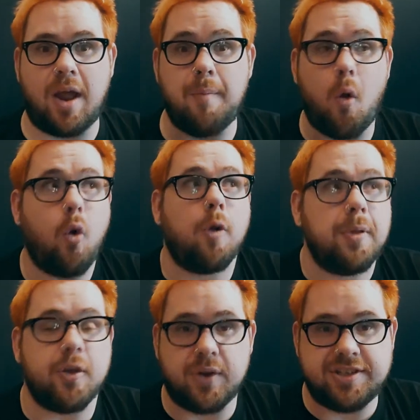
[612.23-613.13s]
I'm
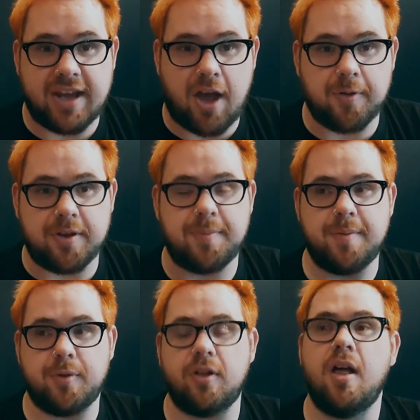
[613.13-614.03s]
horrible at reaching out to
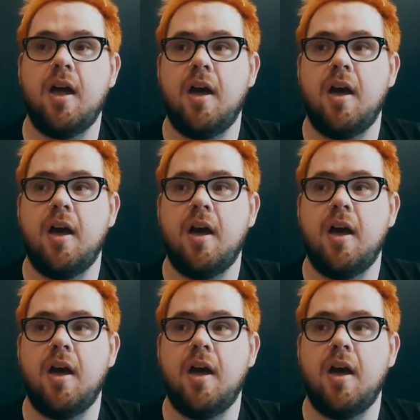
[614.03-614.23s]
people,